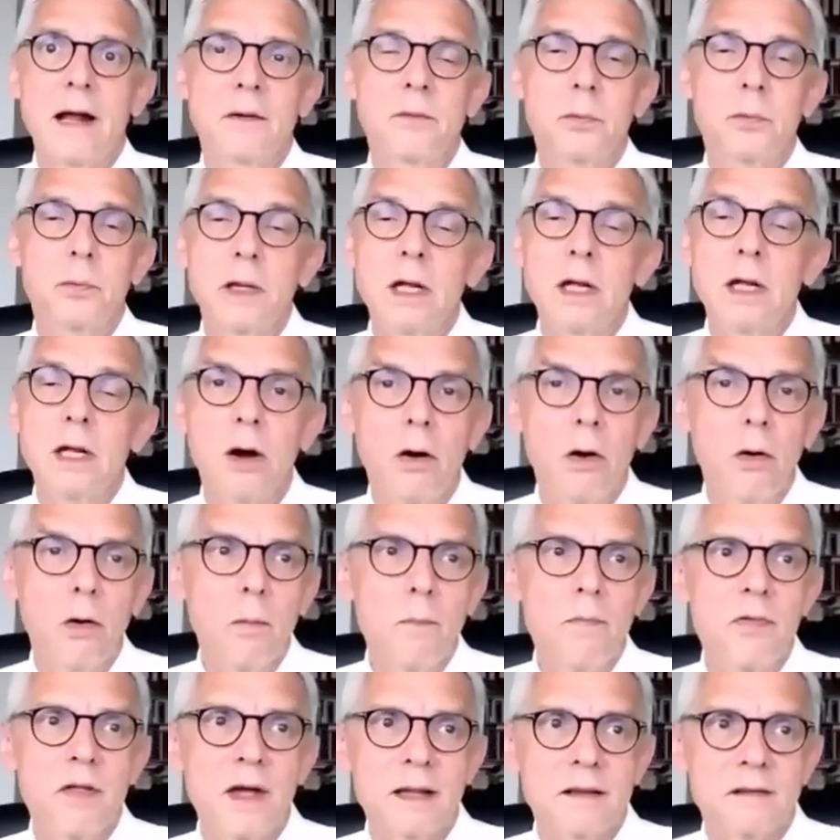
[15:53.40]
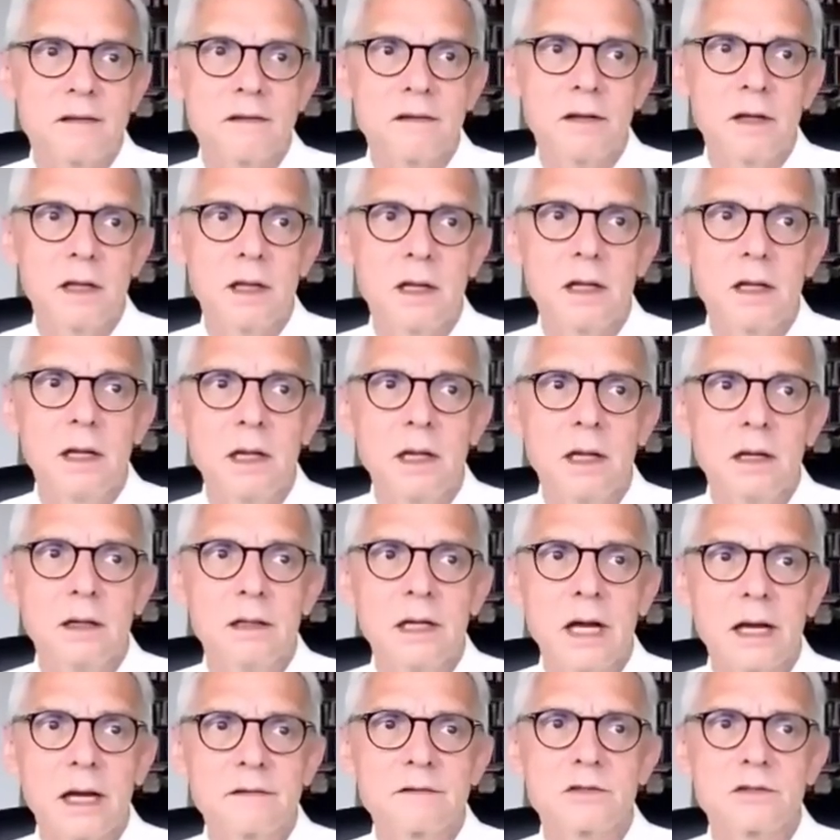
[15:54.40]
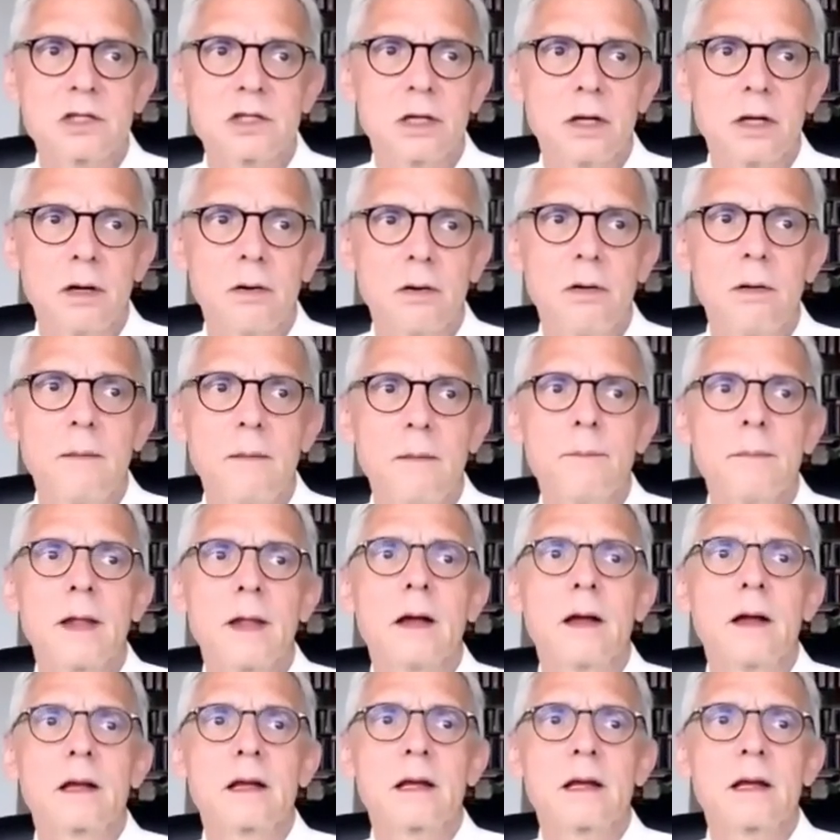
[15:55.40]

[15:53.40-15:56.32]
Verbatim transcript: And we hope that the ESGO